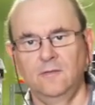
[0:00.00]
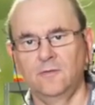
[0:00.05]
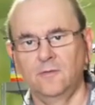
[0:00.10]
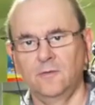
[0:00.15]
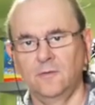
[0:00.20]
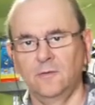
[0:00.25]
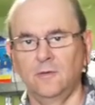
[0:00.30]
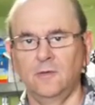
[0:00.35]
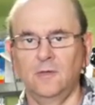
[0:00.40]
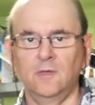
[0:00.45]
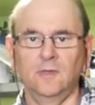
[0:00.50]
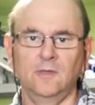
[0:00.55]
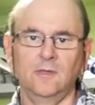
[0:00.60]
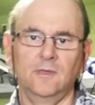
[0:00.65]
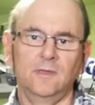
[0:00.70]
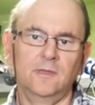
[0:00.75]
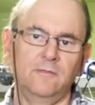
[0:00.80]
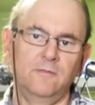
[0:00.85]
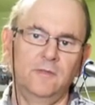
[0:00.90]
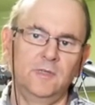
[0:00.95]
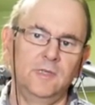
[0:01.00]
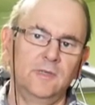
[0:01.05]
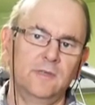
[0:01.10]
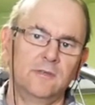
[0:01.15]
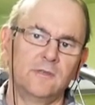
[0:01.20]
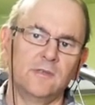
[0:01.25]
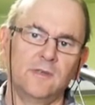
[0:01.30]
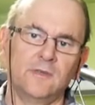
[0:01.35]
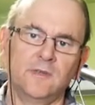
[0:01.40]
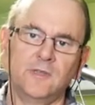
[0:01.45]
for the
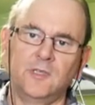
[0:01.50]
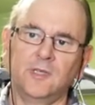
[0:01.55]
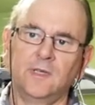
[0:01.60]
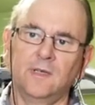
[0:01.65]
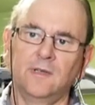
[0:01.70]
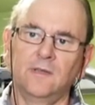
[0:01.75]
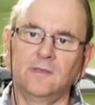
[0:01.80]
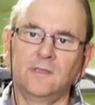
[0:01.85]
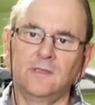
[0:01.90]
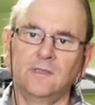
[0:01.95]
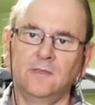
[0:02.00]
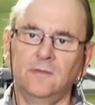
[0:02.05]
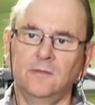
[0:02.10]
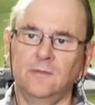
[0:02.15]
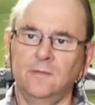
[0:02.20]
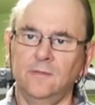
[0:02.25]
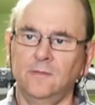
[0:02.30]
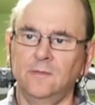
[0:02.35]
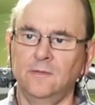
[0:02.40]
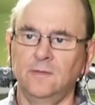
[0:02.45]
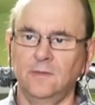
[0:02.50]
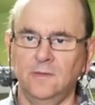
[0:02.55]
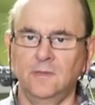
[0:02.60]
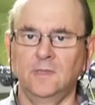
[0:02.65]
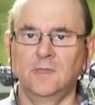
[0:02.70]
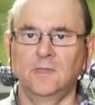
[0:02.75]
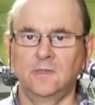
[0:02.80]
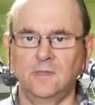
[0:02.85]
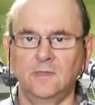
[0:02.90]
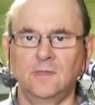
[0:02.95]
videos on the channel. So
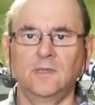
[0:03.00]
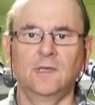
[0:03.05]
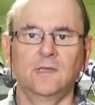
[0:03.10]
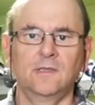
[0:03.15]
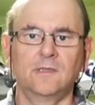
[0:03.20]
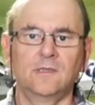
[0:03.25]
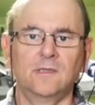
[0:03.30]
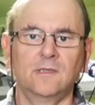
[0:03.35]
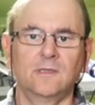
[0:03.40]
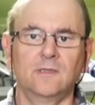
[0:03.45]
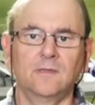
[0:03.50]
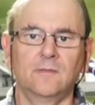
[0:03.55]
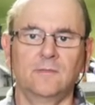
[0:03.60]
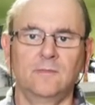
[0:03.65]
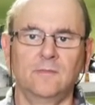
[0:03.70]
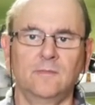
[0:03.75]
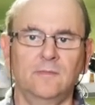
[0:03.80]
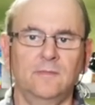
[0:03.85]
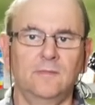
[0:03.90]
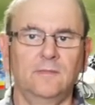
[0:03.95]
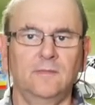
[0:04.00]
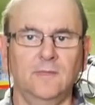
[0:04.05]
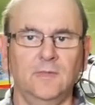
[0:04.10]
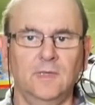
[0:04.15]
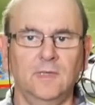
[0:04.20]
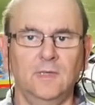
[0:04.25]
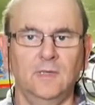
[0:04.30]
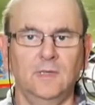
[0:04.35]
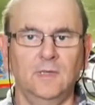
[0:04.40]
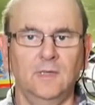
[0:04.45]
that's, that's um,
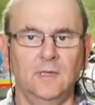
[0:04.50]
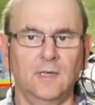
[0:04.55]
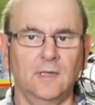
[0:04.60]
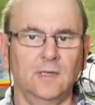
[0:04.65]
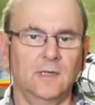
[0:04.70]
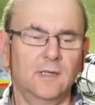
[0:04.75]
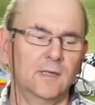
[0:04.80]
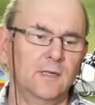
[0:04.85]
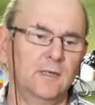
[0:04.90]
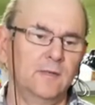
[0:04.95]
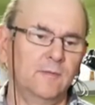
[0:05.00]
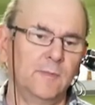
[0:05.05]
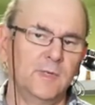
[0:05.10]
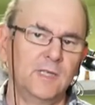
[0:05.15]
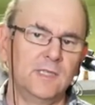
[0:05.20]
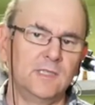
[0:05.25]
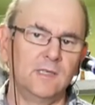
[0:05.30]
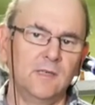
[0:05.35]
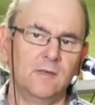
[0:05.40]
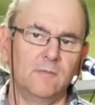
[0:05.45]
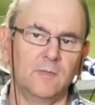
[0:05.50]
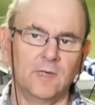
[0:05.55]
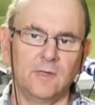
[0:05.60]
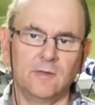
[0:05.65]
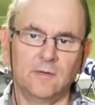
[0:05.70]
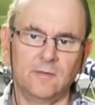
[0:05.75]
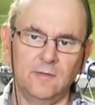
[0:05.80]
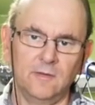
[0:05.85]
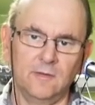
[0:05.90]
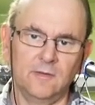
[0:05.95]
uh, again an amazing
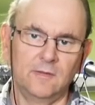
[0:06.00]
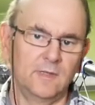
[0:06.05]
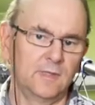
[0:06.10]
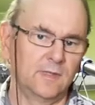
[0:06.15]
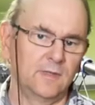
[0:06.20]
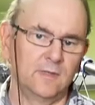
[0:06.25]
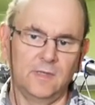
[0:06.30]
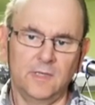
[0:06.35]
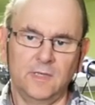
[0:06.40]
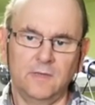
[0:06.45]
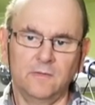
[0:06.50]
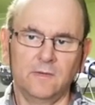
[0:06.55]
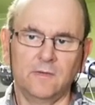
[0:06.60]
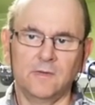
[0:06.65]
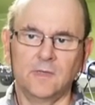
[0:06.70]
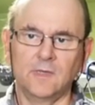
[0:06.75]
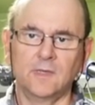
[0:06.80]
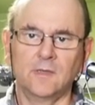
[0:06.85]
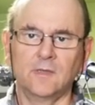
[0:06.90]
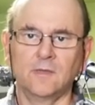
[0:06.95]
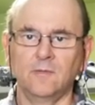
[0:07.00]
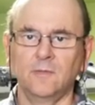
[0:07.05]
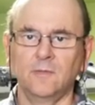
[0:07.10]
amount, I can't even think.